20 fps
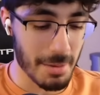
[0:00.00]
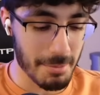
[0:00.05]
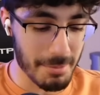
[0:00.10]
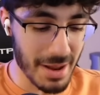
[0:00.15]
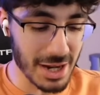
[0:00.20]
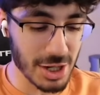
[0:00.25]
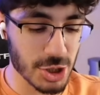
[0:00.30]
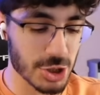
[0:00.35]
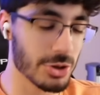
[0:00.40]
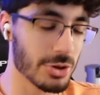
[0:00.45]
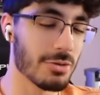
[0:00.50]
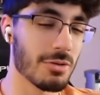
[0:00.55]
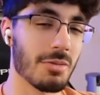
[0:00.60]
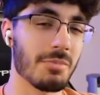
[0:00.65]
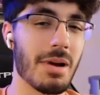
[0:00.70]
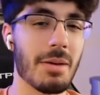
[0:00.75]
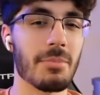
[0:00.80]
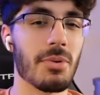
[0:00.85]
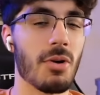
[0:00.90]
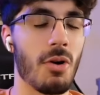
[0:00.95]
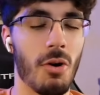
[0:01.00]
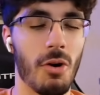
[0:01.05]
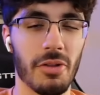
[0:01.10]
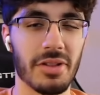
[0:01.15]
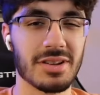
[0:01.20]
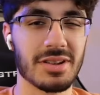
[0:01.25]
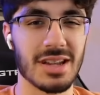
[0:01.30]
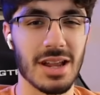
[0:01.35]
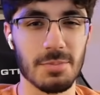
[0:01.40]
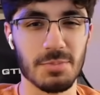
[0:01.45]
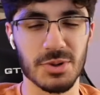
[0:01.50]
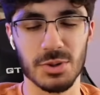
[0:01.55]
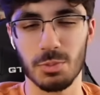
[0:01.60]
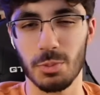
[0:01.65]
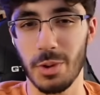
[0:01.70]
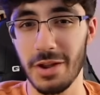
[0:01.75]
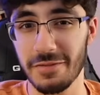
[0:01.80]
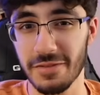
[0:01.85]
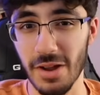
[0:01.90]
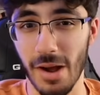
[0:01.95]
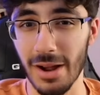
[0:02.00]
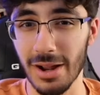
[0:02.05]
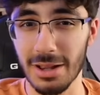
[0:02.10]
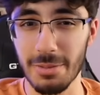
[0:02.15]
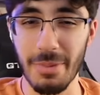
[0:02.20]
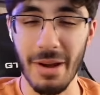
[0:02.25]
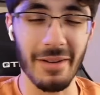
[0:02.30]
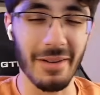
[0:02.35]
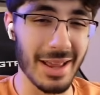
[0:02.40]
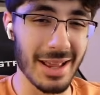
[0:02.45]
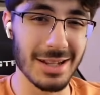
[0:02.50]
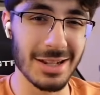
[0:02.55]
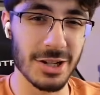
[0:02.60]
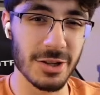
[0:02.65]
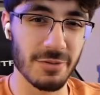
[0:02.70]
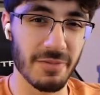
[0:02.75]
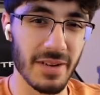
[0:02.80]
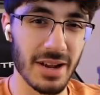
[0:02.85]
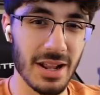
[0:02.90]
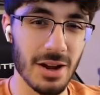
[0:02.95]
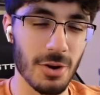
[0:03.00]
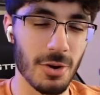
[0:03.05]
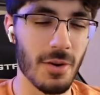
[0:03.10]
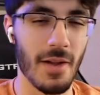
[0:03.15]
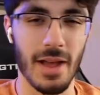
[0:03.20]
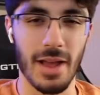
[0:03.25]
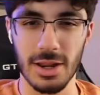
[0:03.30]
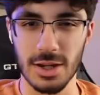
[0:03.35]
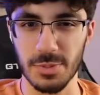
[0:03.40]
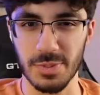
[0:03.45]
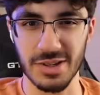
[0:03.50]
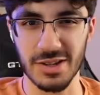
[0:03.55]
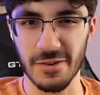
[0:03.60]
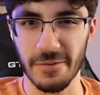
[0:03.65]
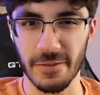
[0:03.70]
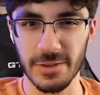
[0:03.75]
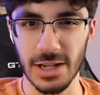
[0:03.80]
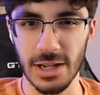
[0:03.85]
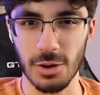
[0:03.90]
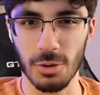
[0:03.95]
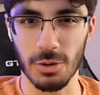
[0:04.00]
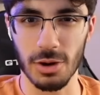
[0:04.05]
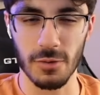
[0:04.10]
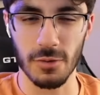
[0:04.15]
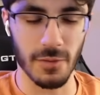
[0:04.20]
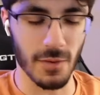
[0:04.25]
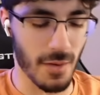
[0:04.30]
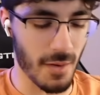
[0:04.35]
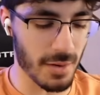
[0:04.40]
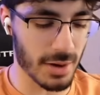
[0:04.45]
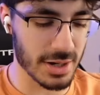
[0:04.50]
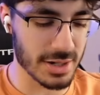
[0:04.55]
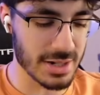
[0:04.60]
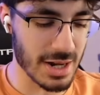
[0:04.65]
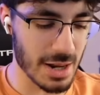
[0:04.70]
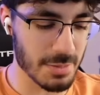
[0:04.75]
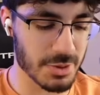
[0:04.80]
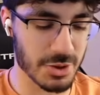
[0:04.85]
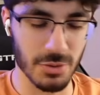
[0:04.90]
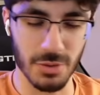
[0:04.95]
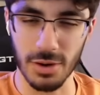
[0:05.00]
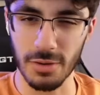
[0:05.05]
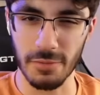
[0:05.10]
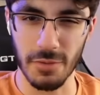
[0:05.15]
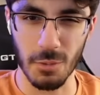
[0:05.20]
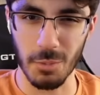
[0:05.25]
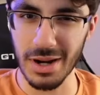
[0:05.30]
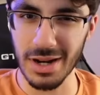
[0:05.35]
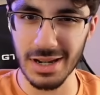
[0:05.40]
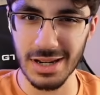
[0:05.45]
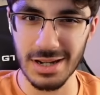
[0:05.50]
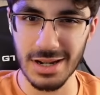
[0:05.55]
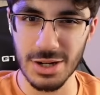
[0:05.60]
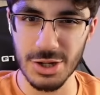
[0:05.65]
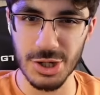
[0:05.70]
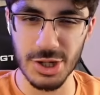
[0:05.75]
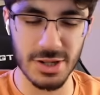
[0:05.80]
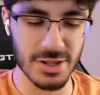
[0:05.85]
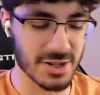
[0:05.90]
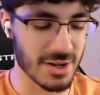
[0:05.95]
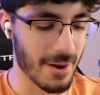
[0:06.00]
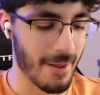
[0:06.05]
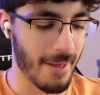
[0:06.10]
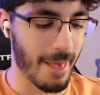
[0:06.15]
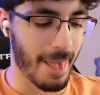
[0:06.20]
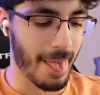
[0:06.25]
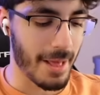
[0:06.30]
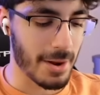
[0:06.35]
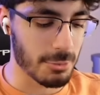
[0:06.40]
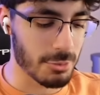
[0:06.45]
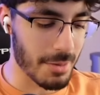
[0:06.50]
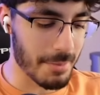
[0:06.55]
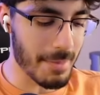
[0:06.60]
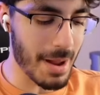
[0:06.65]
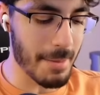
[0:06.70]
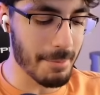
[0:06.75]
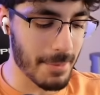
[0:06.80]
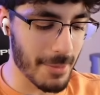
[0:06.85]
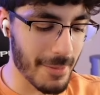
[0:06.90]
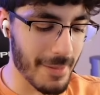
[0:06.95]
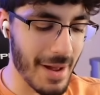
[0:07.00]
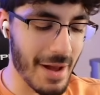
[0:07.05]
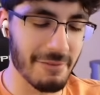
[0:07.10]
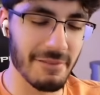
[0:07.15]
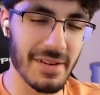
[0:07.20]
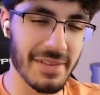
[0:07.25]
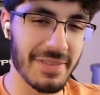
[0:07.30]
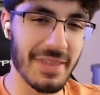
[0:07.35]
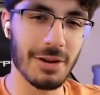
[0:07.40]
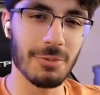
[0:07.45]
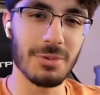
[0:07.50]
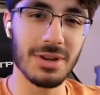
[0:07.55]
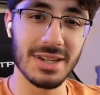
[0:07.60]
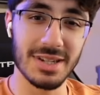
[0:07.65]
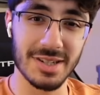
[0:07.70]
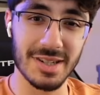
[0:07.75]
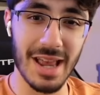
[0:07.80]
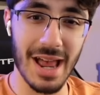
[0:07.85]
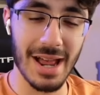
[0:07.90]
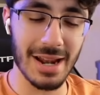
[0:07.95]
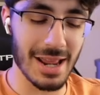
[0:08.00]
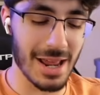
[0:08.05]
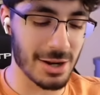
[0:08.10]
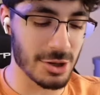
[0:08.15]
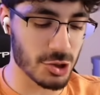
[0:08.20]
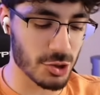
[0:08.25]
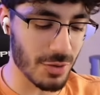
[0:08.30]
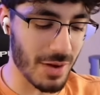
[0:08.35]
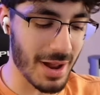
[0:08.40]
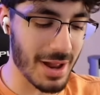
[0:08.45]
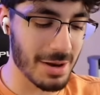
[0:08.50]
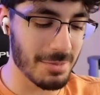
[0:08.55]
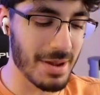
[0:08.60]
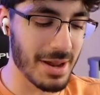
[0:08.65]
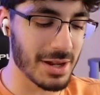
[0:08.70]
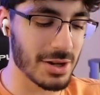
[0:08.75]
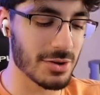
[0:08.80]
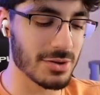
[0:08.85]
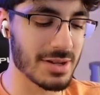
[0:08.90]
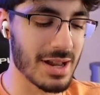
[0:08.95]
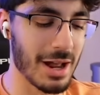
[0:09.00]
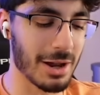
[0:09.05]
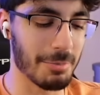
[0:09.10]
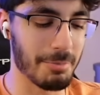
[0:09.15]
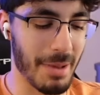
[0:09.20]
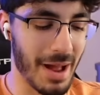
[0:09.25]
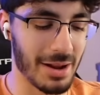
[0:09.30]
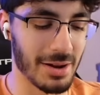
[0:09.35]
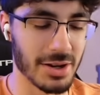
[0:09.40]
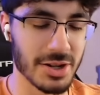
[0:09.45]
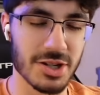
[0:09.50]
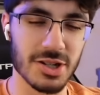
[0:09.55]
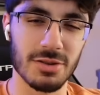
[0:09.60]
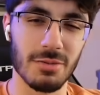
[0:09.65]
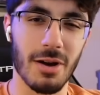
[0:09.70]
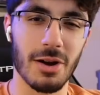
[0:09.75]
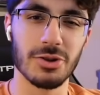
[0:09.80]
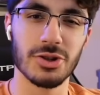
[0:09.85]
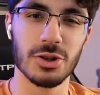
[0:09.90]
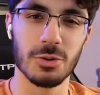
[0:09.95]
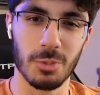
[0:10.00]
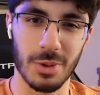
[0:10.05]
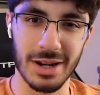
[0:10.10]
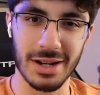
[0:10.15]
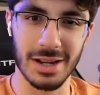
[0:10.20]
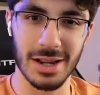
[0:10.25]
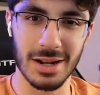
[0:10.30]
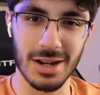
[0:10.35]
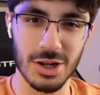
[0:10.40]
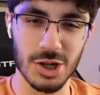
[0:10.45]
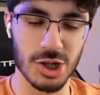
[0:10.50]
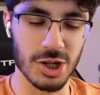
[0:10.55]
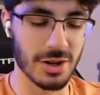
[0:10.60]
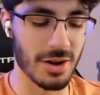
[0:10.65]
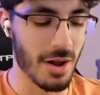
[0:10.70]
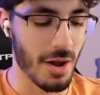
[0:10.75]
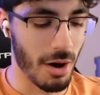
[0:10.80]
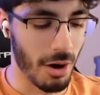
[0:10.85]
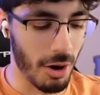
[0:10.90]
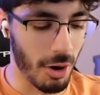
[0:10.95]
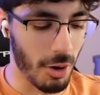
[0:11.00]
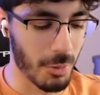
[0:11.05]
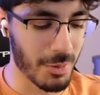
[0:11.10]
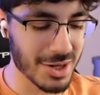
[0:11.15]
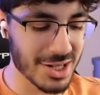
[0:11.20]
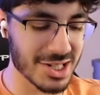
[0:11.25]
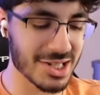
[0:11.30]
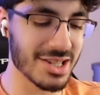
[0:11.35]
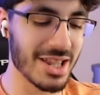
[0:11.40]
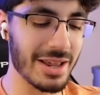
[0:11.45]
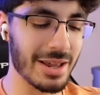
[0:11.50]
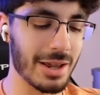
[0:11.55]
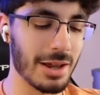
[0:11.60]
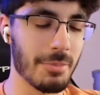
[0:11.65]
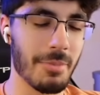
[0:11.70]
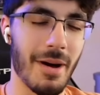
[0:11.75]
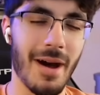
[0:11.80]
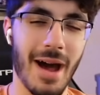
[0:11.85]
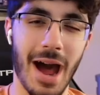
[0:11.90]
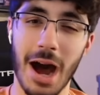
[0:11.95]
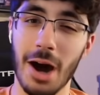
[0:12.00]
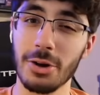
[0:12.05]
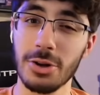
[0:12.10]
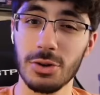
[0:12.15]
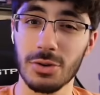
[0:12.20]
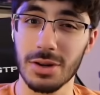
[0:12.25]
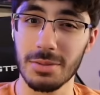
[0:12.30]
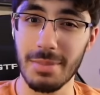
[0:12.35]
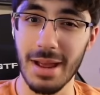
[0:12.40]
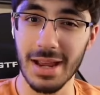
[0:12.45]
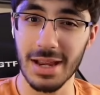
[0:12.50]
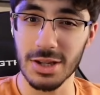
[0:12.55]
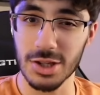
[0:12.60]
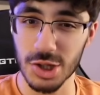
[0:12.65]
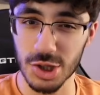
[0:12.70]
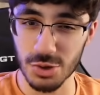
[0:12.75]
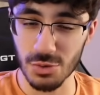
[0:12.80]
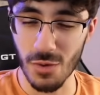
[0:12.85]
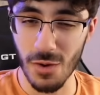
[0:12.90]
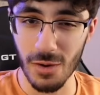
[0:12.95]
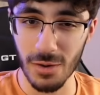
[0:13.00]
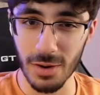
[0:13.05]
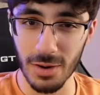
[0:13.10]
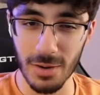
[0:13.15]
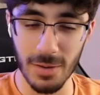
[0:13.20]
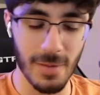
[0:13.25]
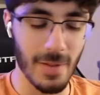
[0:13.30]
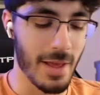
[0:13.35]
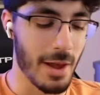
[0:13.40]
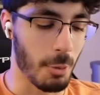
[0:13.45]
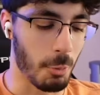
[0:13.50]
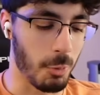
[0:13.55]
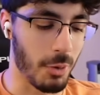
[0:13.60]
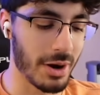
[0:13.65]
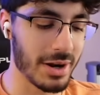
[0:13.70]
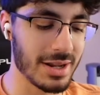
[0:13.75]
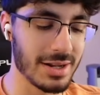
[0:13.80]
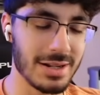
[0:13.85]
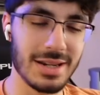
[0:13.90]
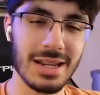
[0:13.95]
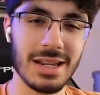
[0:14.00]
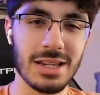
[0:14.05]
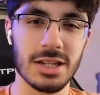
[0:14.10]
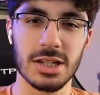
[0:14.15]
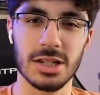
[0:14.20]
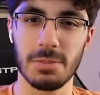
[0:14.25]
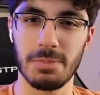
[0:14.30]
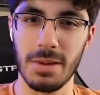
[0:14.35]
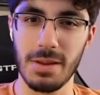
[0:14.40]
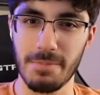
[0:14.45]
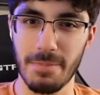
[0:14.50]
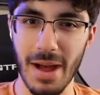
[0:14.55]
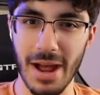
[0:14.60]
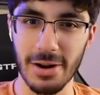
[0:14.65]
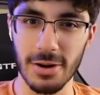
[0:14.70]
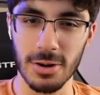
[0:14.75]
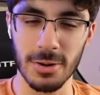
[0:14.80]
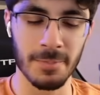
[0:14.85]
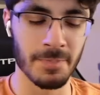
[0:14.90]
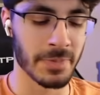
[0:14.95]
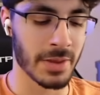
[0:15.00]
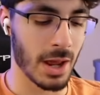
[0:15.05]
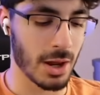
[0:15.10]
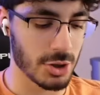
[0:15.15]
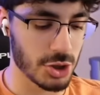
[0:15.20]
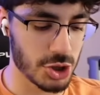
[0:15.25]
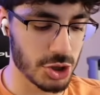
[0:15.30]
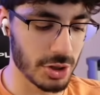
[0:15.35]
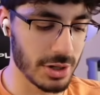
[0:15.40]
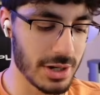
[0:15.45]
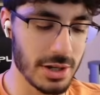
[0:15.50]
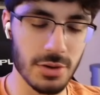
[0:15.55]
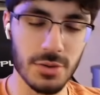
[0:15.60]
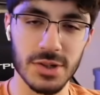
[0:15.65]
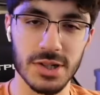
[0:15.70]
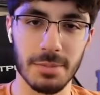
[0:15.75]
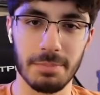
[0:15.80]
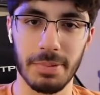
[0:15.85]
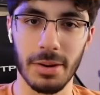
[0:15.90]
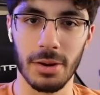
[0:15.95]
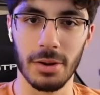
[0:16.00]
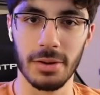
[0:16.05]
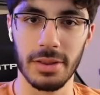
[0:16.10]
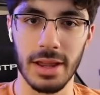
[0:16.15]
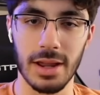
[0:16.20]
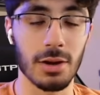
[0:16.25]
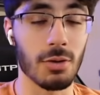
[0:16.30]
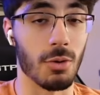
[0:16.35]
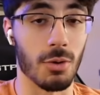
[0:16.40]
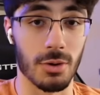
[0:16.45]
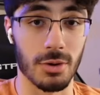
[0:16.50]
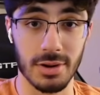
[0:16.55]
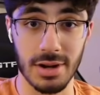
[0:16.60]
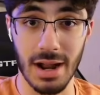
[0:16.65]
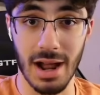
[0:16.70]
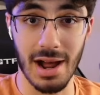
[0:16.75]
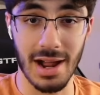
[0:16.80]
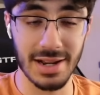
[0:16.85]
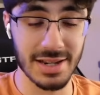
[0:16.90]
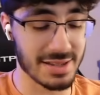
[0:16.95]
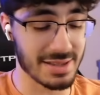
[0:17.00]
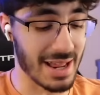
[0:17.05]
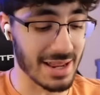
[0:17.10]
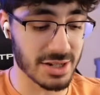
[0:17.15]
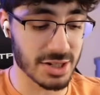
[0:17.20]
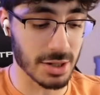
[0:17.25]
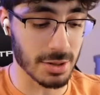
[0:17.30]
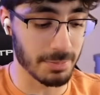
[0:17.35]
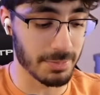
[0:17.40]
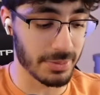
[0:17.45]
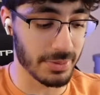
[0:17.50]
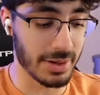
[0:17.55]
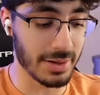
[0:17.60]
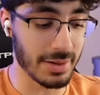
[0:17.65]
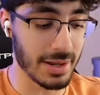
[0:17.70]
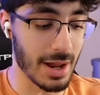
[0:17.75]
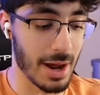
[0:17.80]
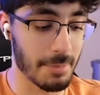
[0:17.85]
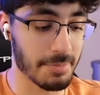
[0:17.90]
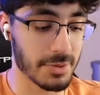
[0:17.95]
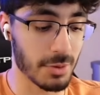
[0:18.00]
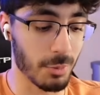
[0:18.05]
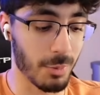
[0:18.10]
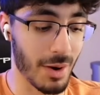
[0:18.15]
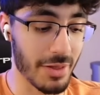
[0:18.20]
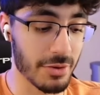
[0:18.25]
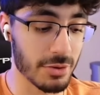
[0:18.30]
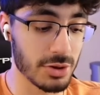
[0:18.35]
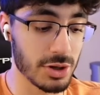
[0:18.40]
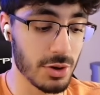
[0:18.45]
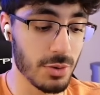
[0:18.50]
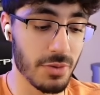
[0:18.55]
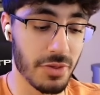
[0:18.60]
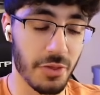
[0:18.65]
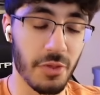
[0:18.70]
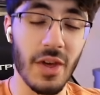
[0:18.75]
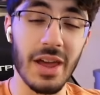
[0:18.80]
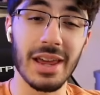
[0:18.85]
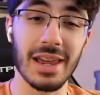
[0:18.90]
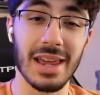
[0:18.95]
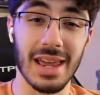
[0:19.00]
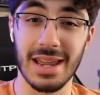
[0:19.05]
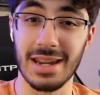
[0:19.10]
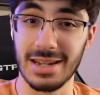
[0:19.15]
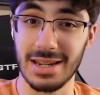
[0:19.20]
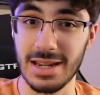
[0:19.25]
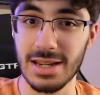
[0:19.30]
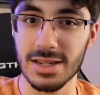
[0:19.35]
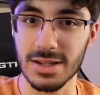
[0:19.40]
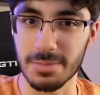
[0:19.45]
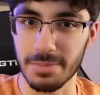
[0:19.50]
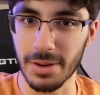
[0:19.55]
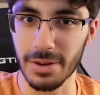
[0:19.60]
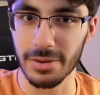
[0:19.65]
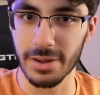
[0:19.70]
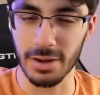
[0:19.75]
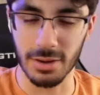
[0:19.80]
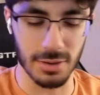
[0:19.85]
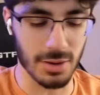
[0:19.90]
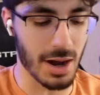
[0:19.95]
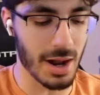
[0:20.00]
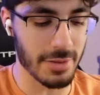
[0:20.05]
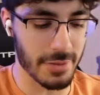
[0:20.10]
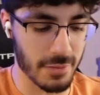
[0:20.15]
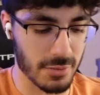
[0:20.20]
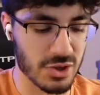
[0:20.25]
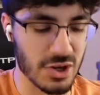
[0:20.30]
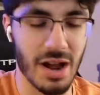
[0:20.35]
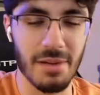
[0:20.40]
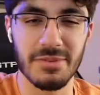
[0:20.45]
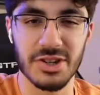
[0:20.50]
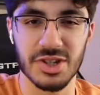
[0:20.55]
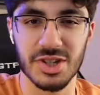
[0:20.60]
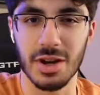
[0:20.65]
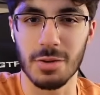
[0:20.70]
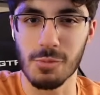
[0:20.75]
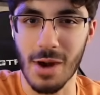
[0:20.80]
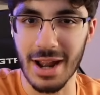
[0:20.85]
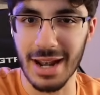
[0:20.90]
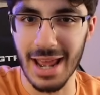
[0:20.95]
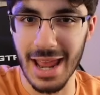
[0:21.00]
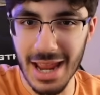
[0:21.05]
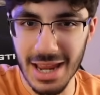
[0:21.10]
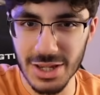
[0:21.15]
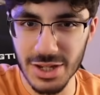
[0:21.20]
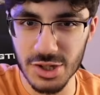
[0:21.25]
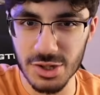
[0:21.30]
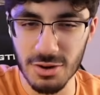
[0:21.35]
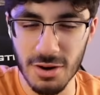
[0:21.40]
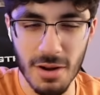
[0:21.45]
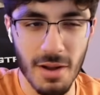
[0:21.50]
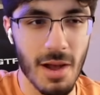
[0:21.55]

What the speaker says: Make sure to remember all the tips we've talked about in this video, specifically going over archetypes, going over win conditions, remember everything we said and try and make your deck balanced around your win condition, always thinking about how you can make it stronger, what it needs to be better, should it use a building or not. That's completely up to whether you think it needs a building or not. There's obviously a right answer,